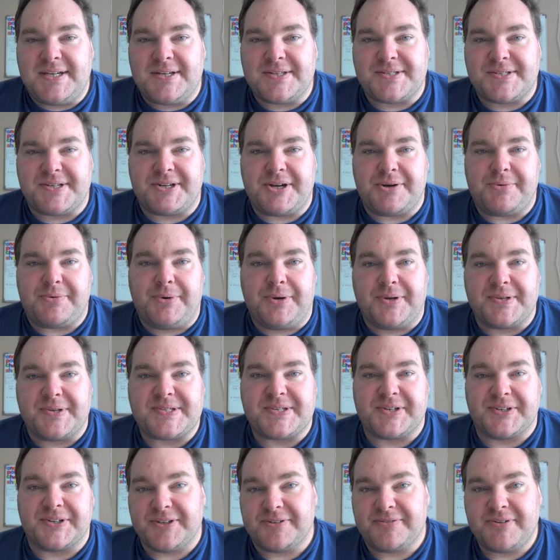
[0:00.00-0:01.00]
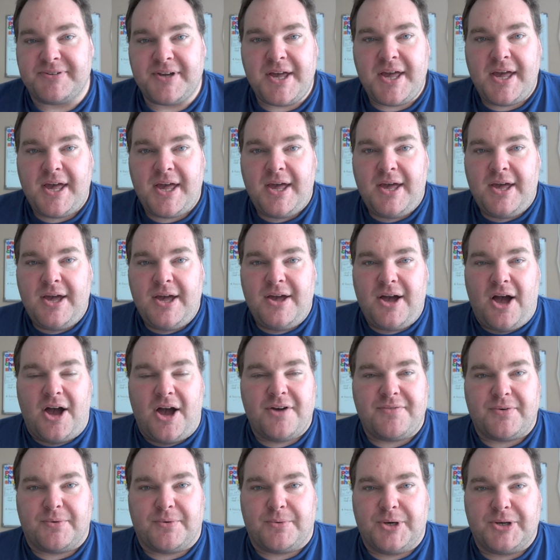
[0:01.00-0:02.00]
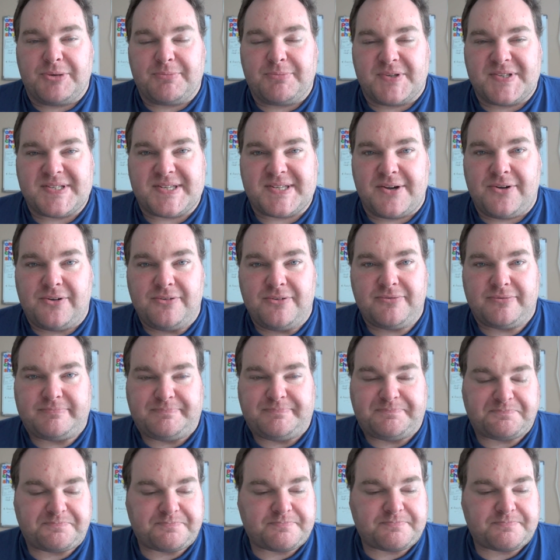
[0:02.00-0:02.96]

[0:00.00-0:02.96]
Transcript: because I don't want to sort of overwork myself.